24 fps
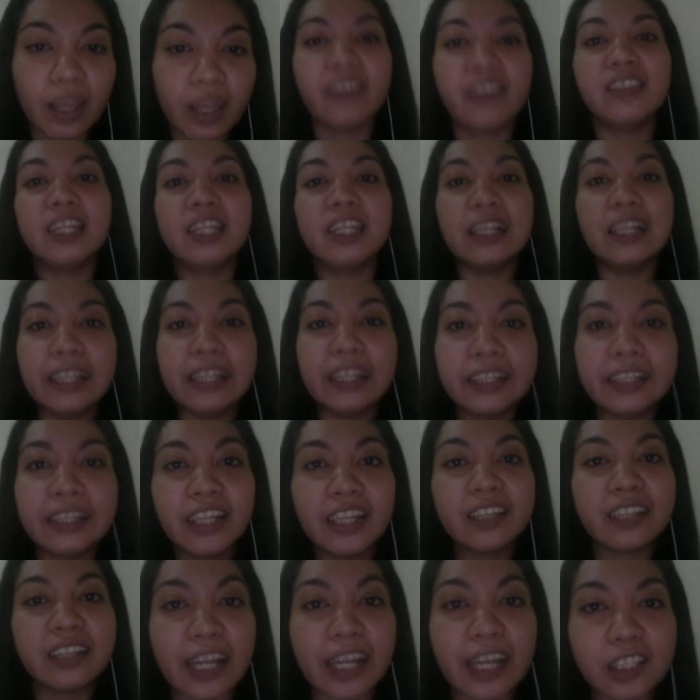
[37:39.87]
and then
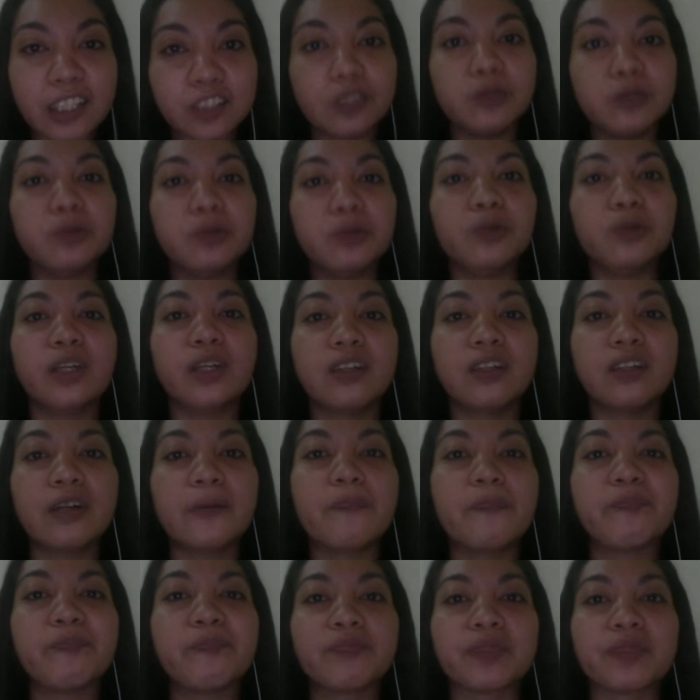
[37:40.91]
linking that to
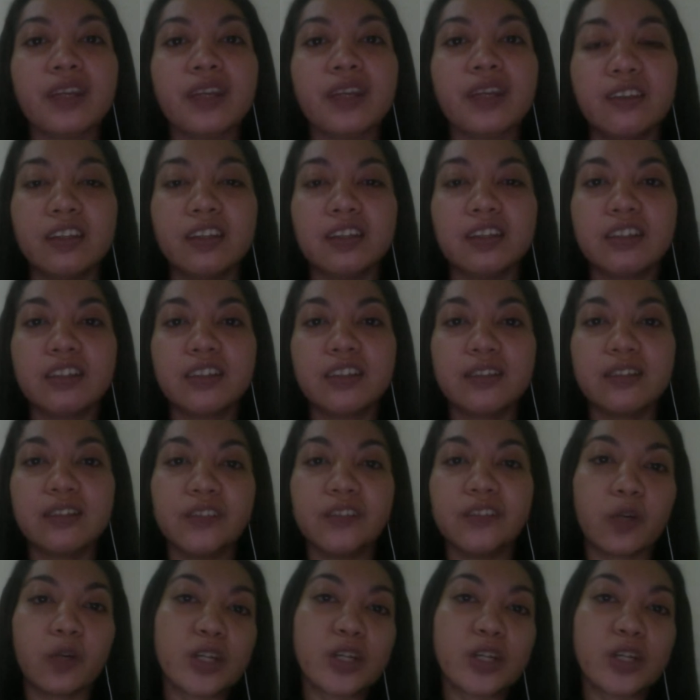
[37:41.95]
the